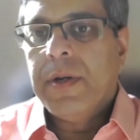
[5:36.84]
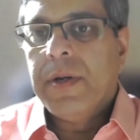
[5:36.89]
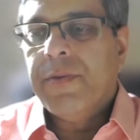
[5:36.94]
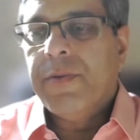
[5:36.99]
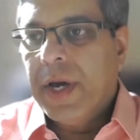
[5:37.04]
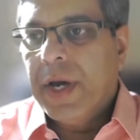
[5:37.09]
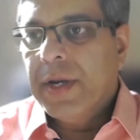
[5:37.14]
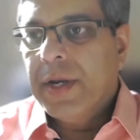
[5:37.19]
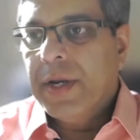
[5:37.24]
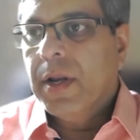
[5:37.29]

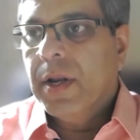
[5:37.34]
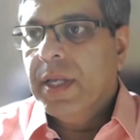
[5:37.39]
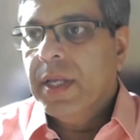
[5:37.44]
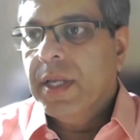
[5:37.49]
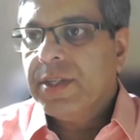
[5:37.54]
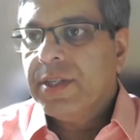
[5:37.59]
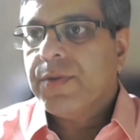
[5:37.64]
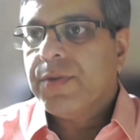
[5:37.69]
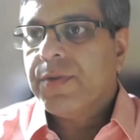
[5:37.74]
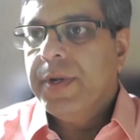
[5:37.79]
define a
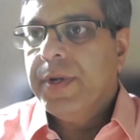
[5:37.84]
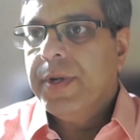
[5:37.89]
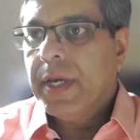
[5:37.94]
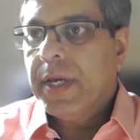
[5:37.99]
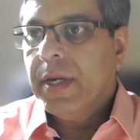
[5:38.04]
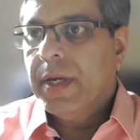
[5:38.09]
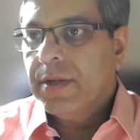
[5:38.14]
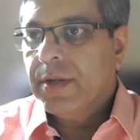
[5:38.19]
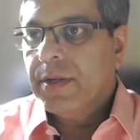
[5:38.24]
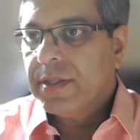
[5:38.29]
list of
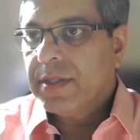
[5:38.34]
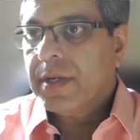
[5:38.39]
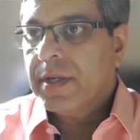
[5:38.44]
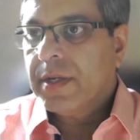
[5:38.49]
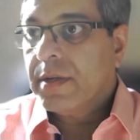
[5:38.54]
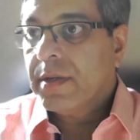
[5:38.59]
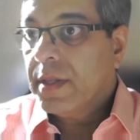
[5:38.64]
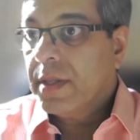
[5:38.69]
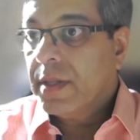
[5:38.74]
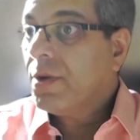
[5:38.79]
indicators that
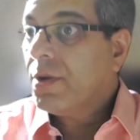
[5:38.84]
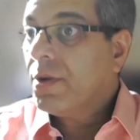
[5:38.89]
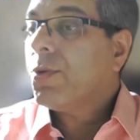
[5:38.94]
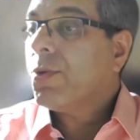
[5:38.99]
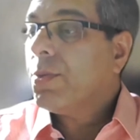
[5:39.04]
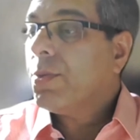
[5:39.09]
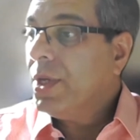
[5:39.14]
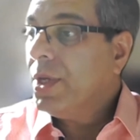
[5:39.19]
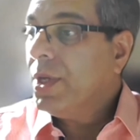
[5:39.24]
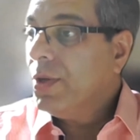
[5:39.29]
it
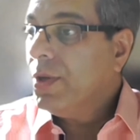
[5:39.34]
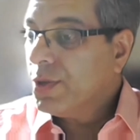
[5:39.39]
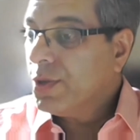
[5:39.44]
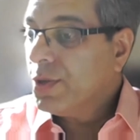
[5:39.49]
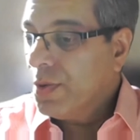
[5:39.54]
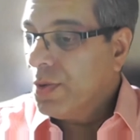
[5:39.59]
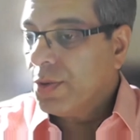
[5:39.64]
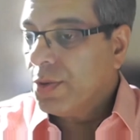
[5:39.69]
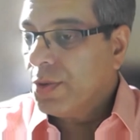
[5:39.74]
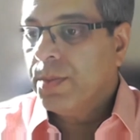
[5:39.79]
would be
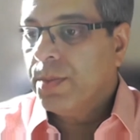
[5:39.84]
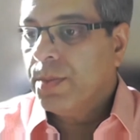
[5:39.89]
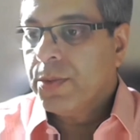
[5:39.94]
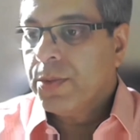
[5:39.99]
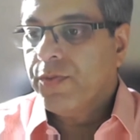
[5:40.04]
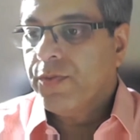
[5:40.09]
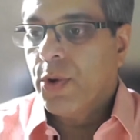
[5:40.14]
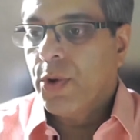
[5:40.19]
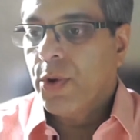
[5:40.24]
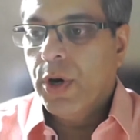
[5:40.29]
useful to
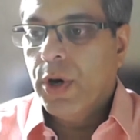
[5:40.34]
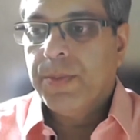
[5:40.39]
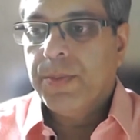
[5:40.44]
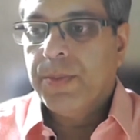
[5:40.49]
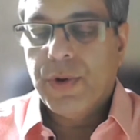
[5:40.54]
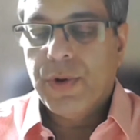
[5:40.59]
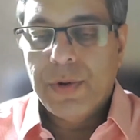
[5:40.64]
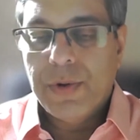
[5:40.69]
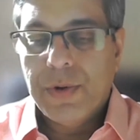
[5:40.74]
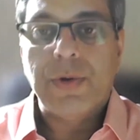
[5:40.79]
follow up
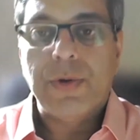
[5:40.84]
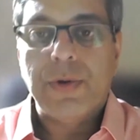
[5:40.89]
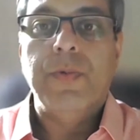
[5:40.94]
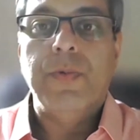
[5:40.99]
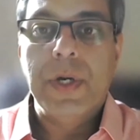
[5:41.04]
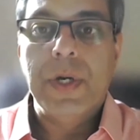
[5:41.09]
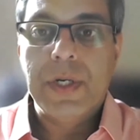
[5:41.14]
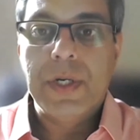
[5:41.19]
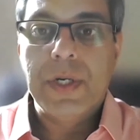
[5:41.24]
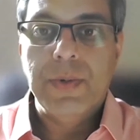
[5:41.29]
on, to
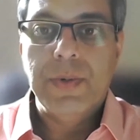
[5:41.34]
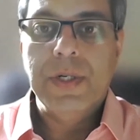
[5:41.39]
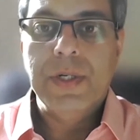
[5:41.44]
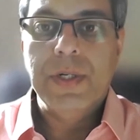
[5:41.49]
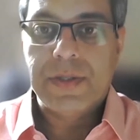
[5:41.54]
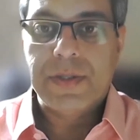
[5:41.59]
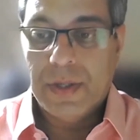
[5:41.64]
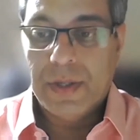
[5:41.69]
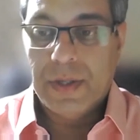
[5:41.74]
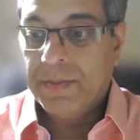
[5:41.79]
work
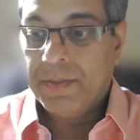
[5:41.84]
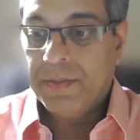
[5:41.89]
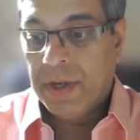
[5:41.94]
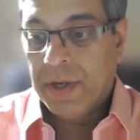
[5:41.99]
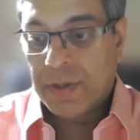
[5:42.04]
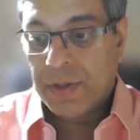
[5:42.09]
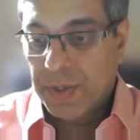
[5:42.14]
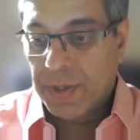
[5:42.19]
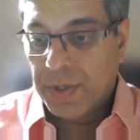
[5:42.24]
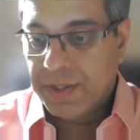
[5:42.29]
towards
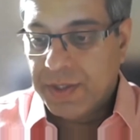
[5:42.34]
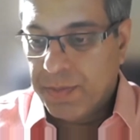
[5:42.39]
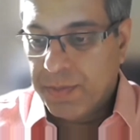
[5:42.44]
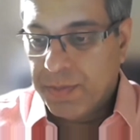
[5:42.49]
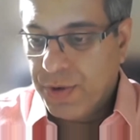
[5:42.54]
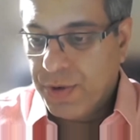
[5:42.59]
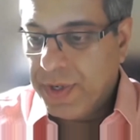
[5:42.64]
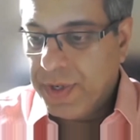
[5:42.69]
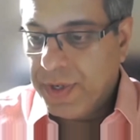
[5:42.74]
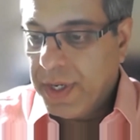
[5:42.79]

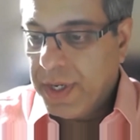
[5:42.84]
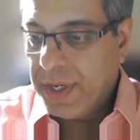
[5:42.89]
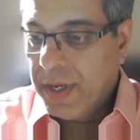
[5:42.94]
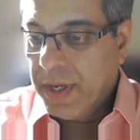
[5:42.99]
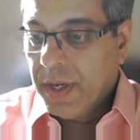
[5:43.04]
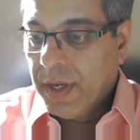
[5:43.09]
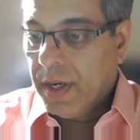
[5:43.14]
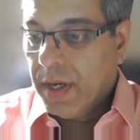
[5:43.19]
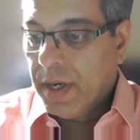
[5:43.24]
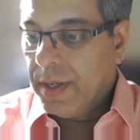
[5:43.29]
improving.
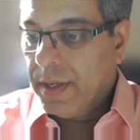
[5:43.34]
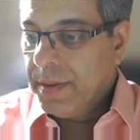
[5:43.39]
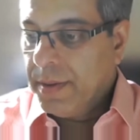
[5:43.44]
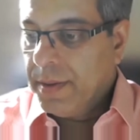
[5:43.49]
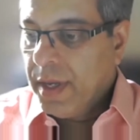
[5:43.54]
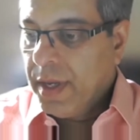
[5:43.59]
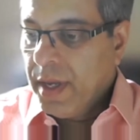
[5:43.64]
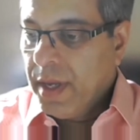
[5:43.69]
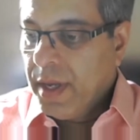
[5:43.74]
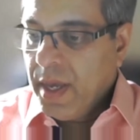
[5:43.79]
Uh,
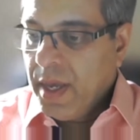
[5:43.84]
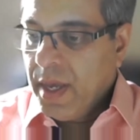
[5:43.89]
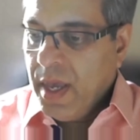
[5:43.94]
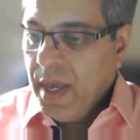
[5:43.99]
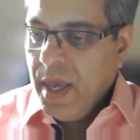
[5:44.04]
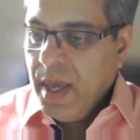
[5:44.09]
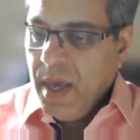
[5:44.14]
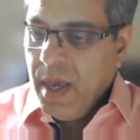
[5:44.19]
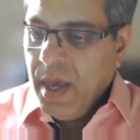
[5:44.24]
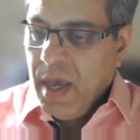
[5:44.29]

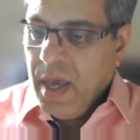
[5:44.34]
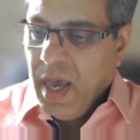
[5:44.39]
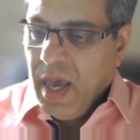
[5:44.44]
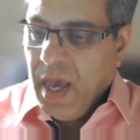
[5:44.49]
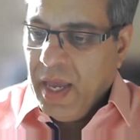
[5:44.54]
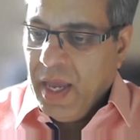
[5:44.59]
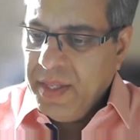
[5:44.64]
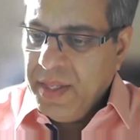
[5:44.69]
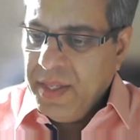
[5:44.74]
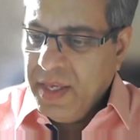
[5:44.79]

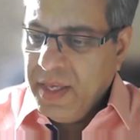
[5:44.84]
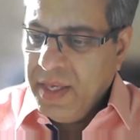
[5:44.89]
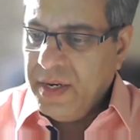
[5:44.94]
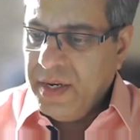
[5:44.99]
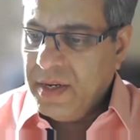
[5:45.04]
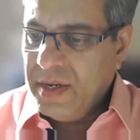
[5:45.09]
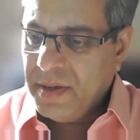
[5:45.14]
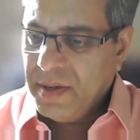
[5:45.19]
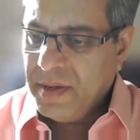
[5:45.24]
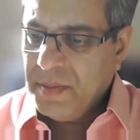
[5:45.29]
and
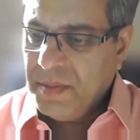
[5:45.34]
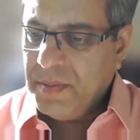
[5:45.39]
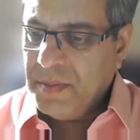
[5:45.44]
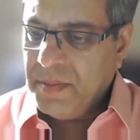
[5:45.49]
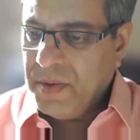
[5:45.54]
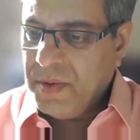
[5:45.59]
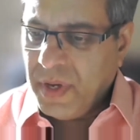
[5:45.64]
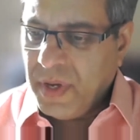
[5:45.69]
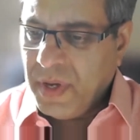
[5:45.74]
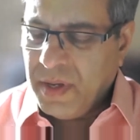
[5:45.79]
then
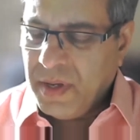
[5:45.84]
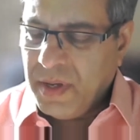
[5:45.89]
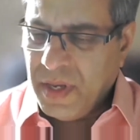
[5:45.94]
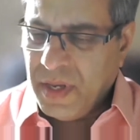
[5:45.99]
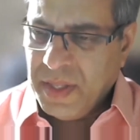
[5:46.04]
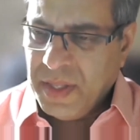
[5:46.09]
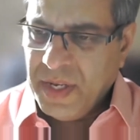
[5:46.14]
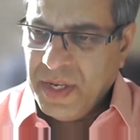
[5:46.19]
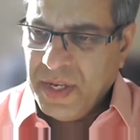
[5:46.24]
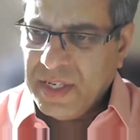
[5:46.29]

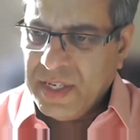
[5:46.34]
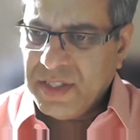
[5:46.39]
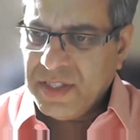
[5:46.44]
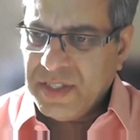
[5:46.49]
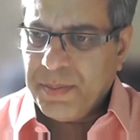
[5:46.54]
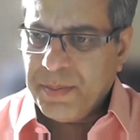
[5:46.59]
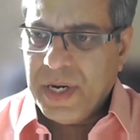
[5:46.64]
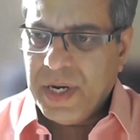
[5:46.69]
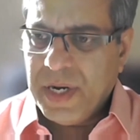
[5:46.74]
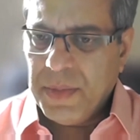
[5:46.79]
as the
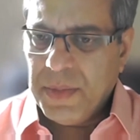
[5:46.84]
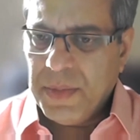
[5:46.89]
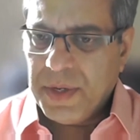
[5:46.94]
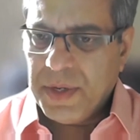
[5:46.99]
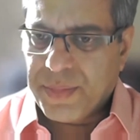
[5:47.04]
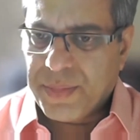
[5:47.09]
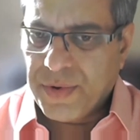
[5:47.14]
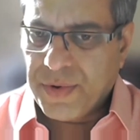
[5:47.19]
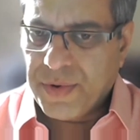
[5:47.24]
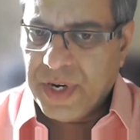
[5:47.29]

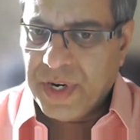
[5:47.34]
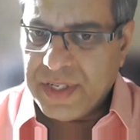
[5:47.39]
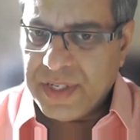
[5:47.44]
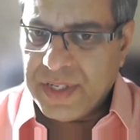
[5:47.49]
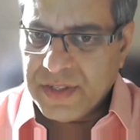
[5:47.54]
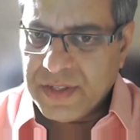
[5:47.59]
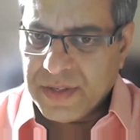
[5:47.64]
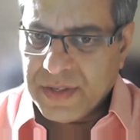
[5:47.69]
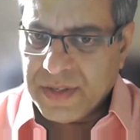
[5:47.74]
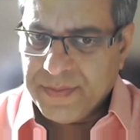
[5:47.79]
pandemic
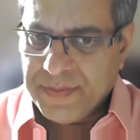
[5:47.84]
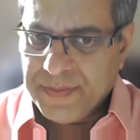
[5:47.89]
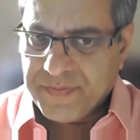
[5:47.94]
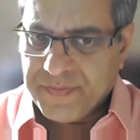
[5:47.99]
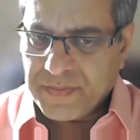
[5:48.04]
progressed,